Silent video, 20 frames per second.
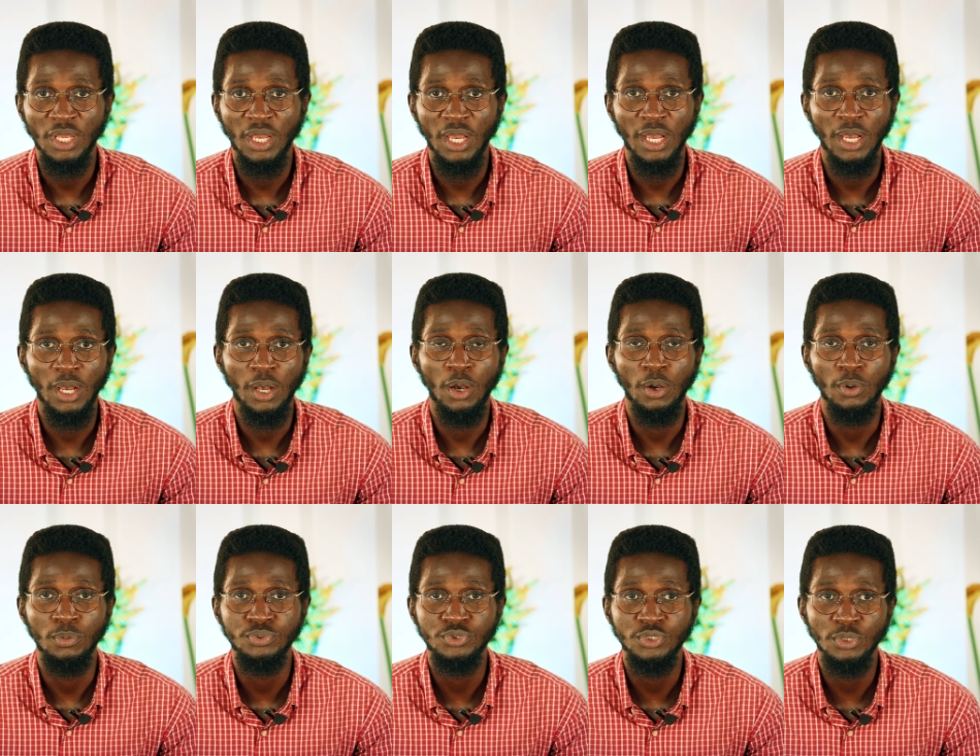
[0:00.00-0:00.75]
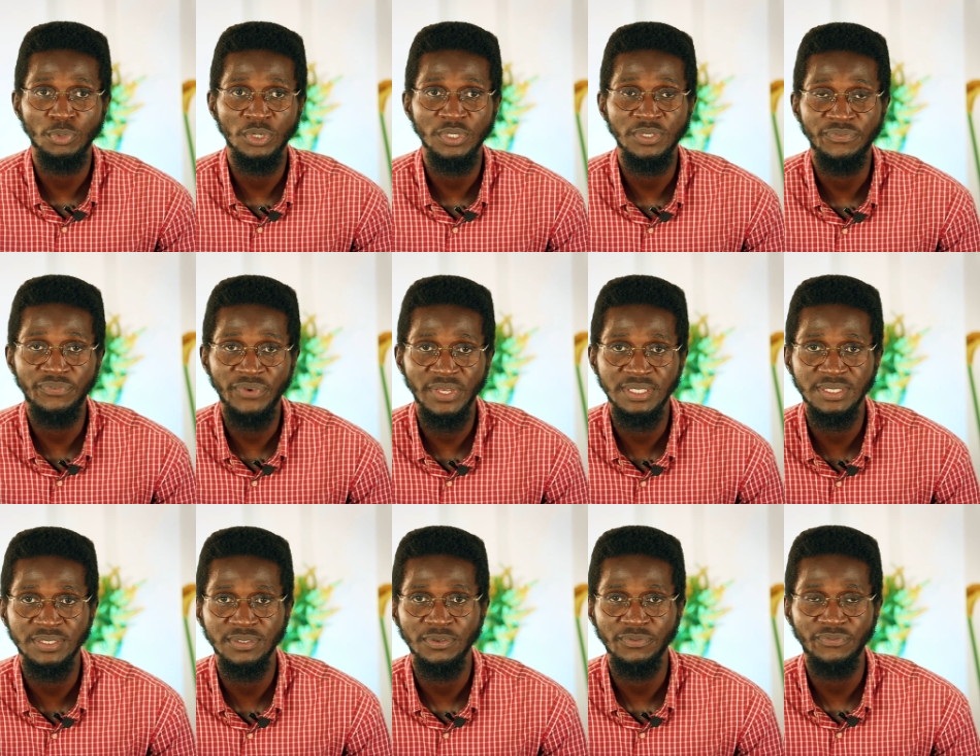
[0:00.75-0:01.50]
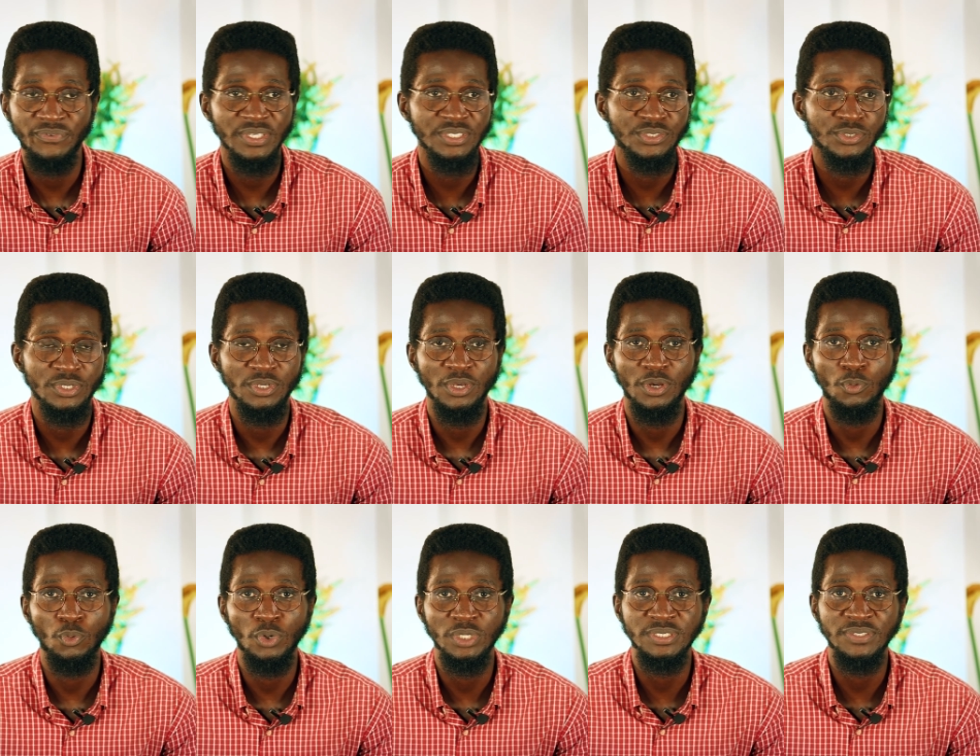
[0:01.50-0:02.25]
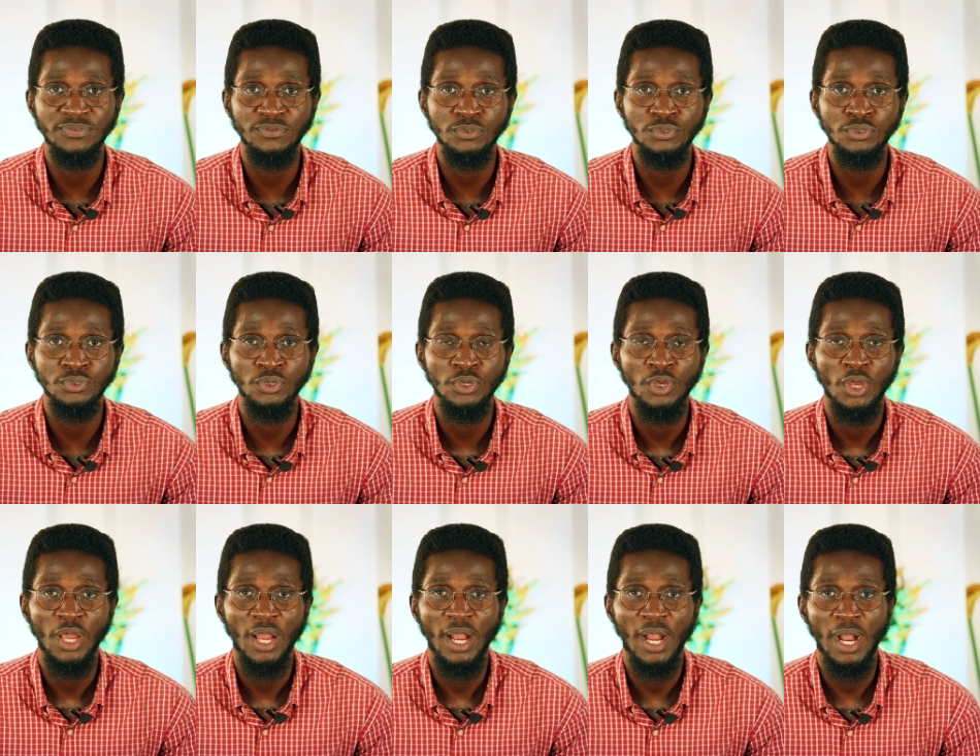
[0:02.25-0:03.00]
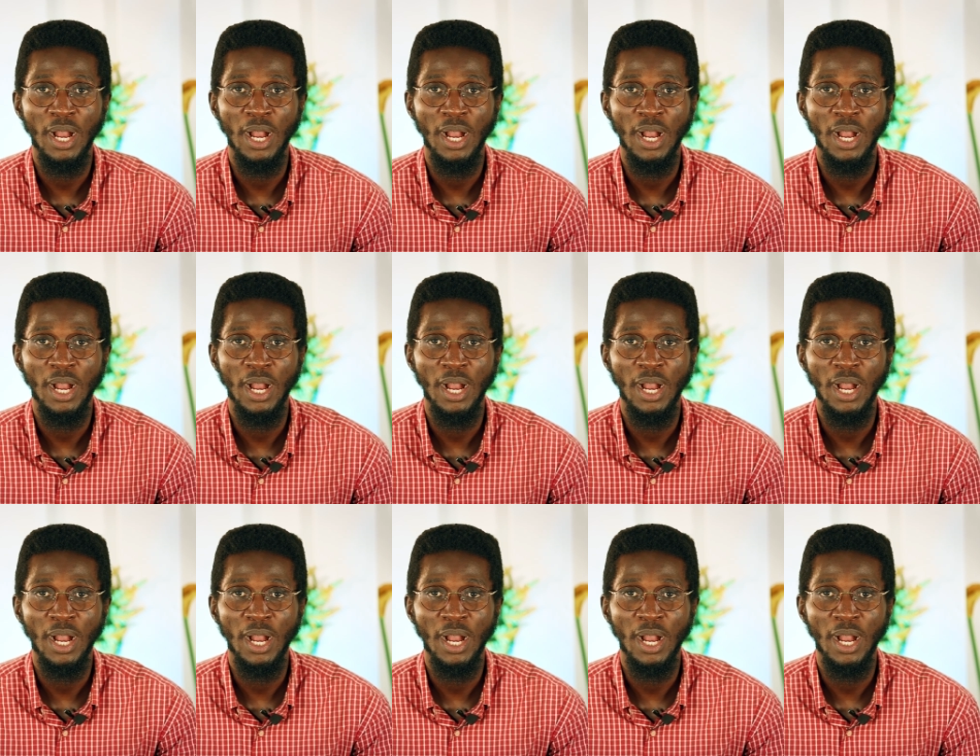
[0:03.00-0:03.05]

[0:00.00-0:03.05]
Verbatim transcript: uh, somebody Faith Faith was even.